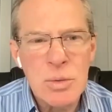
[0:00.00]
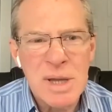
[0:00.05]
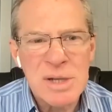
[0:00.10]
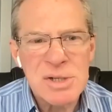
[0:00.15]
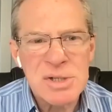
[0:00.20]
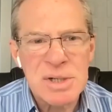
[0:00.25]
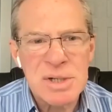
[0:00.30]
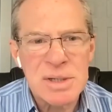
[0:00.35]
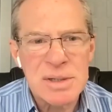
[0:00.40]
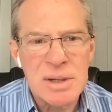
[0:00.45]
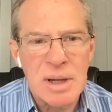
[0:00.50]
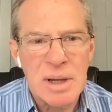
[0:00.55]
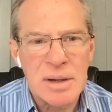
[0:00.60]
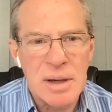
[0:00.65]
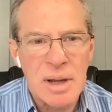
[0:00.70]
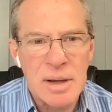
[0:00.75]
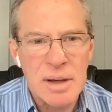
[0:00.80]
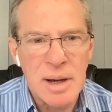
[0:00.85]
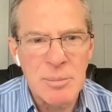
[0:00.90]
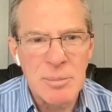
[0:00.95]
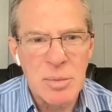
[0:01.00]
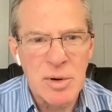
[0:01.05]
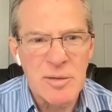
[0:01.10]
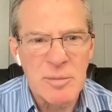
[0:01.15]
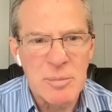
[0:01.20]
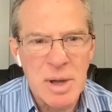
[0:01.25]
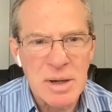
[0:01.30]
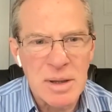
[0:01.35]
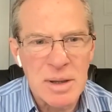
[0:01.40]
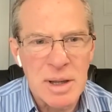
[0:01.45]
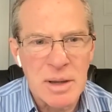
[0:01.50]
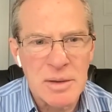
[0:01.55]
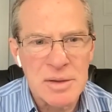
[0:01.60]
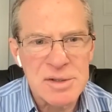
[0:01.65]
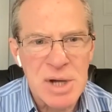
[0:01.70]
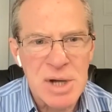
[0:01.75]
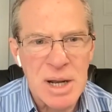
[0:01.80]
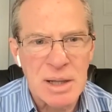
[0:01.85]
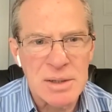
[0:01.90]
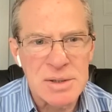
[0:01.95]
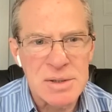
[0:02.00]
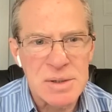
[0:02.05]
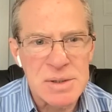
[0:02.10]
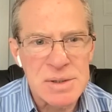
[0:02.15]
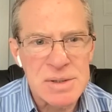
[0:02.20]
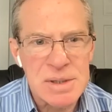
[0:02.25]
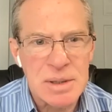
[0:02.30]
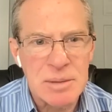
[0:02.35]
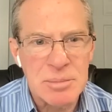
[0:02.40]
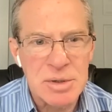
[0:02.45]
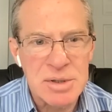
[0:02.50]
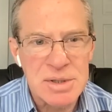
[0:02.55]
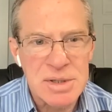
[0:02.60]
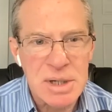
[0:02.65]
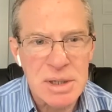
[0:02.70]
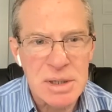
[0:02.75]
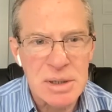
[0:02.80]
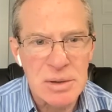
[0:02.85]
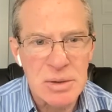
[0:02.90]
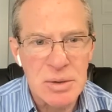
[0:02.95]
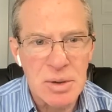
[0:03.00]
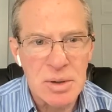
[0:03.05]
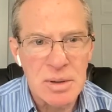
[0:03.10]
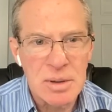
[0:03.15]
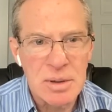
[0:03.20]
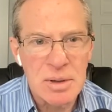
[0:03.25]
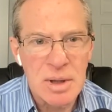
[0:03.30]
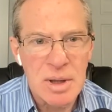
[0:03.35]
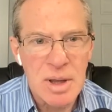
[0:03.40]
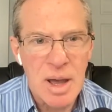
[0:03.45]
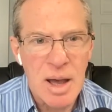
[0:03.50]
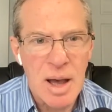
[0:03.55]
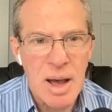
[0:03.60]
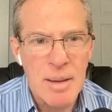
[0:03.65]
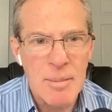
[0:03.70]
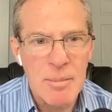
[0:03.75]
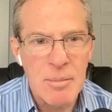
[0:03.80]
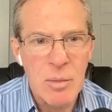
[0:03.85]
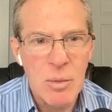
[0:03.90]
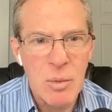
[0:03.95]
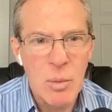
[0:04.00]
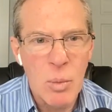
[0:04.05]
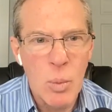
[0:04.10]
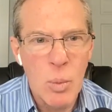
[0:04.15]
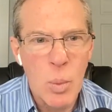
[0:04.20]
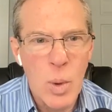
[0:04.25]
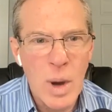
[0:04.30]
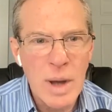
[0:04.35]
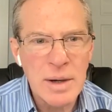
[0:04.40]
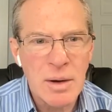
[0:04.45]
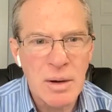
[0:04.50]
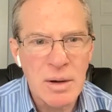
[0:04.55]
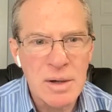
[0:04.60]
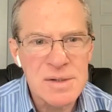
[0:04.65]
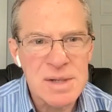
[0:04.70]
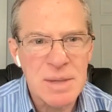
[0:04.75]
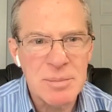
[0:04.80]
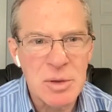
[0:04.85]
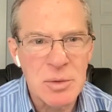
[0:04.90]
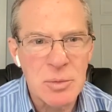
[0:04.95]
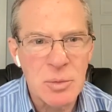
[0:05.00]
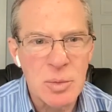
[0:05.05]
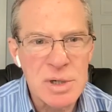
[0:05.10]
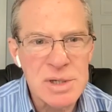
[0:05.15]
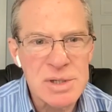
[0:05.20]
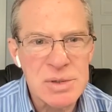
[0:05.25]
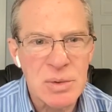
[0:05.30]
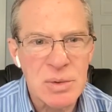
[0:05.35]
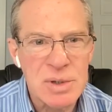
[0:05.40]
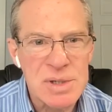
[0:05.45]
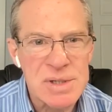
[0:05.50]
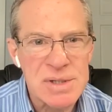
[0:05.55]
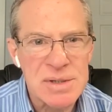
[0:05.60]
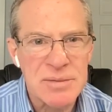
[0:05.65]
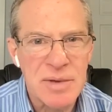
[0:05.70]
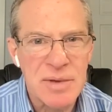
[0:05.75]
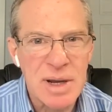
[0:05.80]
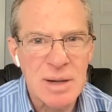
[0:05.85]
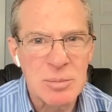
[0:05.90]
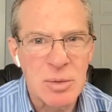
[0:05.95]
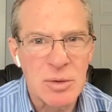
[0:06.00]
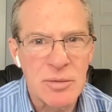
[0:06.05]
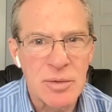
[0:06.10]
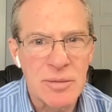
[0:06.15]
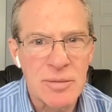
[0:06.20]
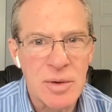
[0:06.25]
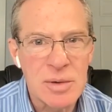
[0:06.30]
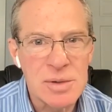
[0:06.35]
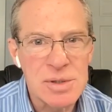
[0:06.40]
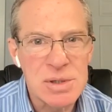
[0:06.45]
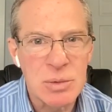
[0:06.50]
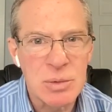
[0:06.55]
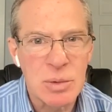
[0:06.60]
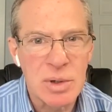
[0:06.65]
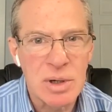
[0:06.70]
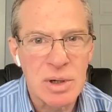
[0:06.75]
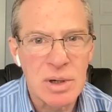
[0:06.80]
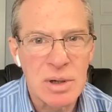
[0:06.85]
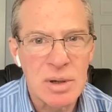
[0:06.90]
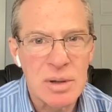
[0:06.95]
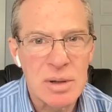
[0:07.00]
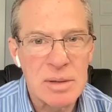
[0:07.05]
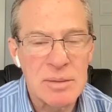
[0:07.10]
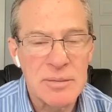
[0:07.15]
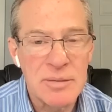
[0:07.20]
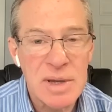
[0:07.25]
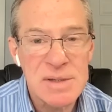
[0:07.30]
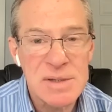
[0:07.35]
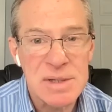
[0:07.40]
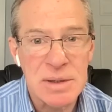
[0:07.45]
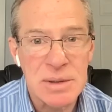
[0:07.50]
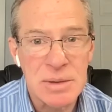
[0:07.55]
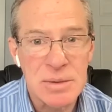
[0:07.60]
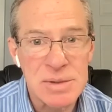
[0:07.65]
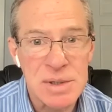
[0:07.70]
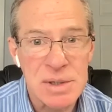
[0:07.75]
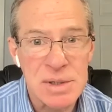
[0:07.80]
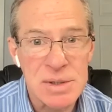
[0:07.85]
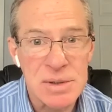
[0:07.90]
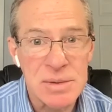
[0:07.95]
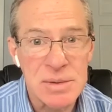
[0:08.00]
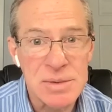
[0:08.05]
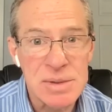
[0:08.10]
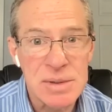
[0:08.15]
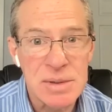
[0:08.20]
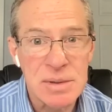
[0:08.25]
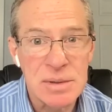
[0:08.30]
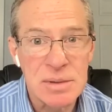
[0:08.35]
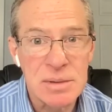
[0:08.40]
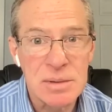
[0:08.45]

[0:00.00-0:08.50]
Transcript: mentioned a number of mental health challenges in particular. Um, what are some of the resources available for folks who are facing those issues?